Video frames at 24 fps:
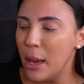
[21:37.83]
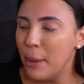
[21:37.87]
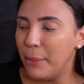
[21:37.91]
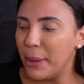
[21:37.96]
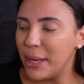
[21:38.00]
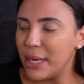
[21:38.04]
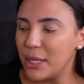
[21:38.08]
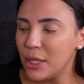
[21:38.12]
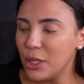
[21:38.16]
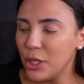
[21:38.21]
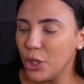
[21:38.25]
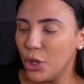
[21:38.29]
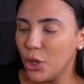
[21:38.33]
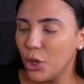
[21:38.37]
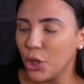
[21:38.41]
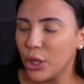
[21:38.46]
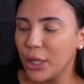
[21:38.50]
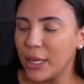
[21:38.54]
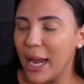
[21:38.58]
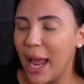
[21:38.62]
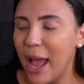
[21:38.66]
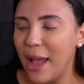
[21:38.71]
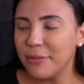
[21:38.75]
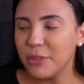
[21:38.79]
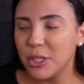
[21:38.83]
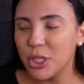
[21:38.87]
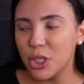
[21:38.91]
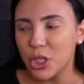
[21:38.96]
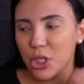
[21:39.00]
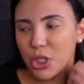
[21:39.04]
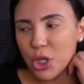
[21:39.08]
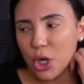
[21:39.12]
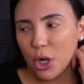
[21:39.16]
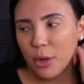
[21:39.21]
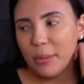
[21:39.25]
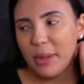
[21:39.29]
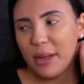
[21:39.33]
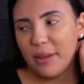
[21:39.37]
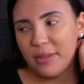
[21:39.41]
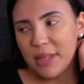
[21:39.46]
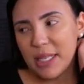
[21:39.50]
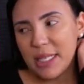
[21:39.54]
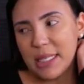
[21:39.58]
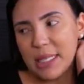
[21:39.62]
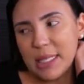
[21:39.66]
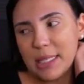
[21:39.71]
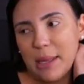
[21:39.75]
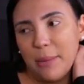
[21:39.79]
But you're going to have to determine if
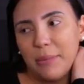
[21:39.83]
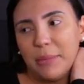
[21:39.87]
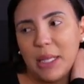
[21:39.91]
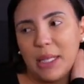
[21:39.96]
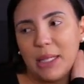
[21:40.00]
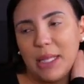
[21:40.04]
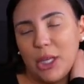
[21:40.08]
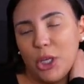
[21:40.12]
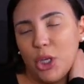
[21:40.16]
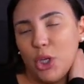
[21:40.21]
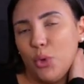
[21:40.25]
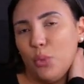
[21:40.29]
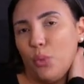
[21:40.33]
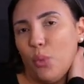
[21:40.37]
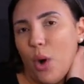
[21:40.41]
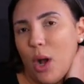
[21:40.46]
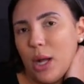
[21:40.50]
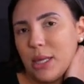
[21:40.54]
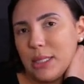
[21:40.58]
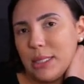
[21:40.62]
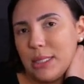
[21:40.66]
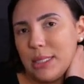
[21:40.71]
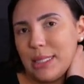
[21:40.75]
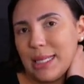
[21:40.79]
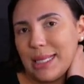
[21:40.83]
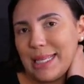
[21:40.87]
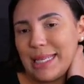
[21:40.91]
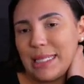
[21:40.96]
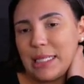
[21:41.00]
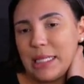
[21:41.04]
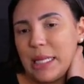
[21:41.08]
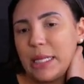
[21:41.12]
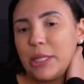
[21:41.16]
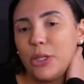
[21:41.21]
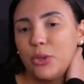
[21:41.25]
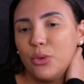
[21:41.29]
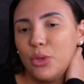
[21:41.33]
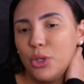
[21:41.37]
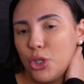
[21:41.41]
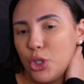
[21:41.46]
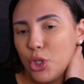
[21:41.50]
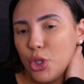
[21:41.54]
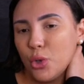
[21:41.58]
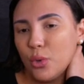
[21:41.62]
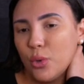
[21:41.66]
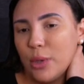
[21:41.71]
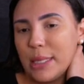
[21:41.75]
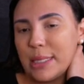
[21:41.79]
this is something that you want to continue to
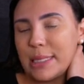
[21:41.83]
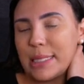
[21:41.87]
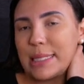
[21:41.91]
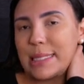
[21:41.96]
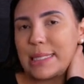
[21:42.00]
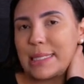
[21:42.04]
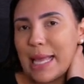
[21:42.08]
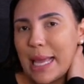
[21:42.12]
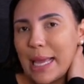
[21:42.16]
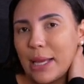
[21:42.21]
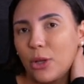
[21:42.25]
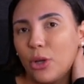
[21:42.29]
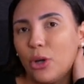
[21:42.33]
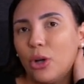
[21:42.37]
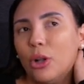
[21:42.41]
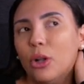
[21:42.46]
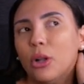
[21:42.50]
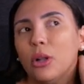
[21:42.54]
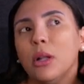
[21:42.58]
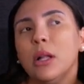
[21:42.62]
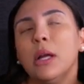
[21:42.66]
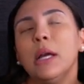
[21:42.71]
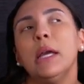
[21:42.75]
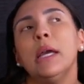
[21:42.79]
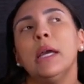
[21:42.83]
do. It's a cycle